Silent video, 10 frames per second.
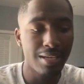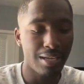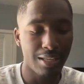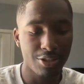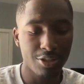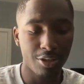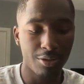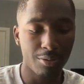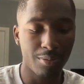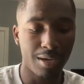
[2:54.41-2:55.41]
And
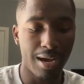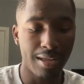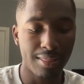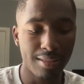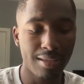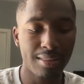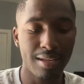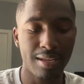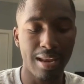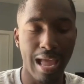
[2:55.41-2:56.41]
so I think
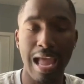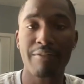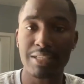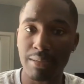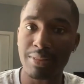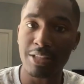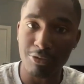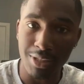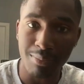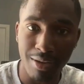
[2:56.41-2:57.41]
that having something that's
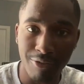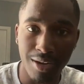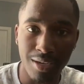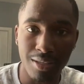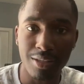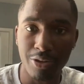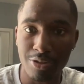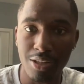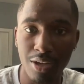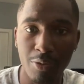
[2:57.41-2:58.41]
really made for Anki goes a
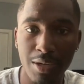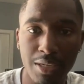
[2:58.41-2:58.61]
long way.